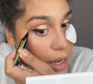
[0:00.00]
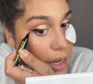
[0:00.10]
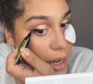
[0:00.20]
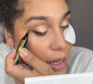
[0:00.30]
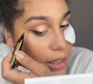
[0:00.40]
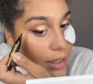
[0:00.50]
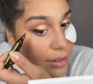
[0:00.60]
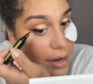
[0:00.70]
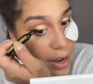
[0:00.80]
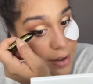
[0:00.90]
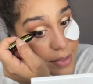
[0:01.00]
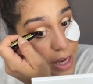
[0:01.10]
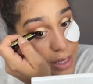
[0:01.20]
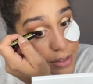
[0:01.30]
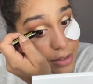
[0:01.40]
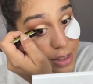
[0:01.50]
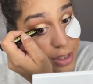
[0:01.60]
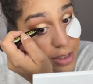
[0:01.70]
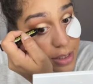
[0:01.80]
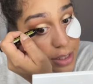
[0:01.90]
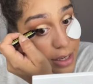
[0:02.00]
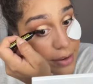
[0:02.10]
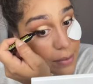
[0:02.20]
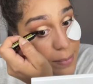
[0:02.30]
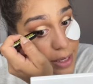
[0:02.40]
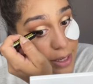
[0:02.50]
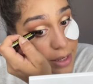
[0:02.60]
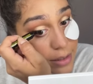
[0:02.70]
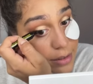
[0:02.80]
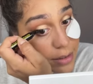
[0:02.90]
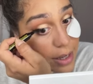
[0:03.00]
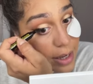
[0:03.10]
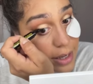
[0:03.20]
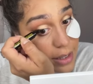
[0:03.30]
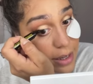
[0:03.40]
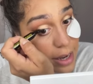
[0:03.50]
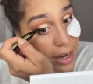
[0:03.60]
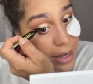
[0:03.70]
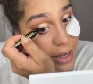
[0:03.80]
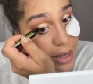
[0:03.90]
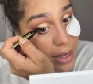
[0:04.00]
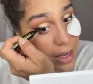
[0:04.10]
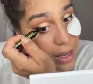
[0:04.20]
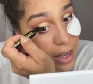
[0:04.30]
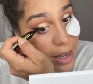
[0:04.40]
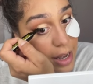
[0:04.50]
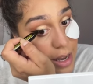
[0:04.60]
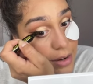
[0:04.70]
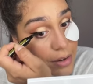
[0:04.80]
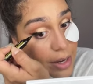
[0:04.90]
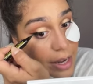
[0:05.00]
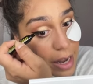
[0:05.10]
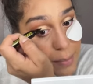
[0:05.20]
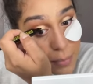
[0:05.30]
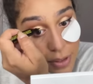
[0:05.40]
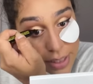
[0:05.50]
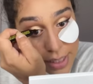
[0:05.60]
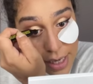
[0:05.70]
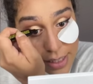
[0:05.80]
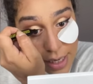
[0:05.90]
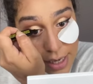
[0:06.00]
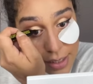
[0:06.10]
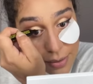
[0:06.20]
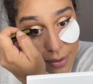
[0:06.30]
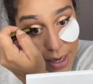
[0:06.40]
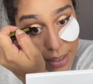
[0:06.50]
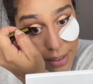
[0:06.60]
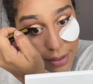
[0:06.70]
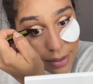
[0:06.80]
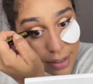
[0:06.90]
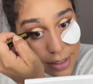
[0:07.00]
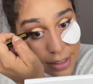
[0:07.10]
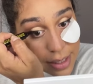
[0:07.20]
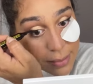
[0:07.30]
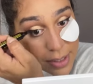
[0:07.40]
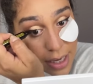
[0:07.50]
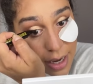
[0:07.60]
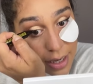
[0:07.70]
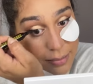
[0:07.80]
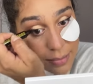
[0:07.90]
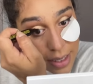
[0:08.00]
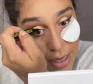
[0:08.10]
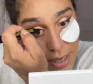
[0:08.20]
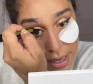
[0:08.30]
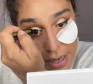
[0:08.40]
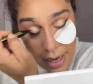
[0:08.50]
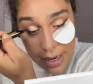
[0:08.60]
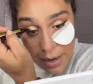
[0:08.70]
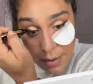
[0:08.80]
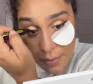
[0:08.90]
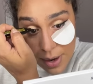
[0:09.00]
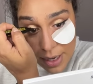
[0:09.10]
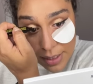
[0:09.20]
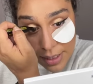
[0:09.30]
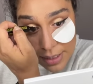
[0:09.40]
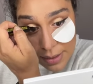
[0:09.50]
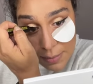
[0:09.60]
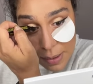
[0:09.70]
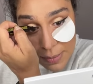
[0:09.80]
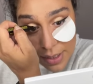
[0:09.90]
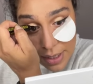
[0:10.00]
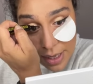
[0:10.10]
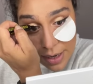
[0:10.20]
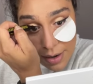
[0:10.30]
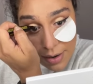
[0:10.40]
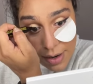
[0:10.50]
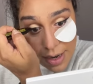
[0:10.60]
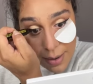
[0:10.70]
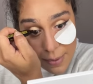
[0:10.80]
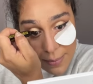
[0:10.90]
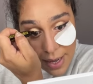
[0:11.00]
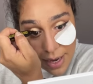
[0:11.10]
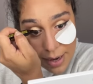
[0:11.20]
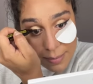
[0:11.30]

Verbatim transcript: Eyeliner, I have to concentrate just like everybody else. Like I can't, I don't know, I can't multitask and do eyeliner at the same time. I get why like some people they're like, oh, I'll be back.